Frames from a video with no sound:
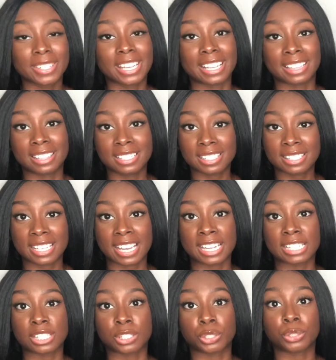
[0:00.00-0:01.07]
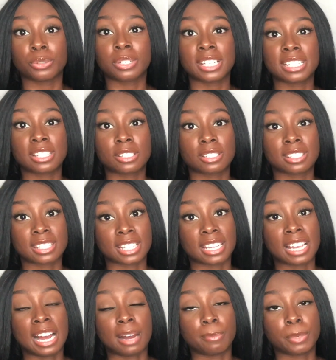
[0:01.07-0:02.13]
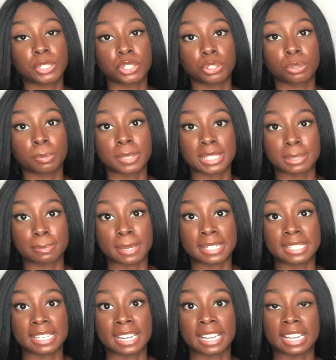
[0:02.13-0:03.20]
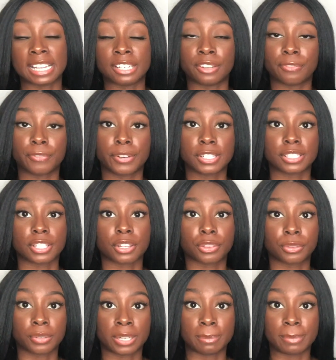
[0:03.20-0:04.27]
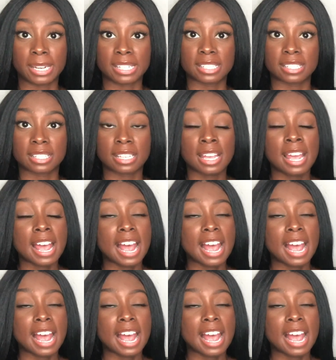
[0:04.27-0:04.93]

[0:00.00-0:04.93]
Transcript: In this case, you need to see how much you'll be spending in the first 3 months.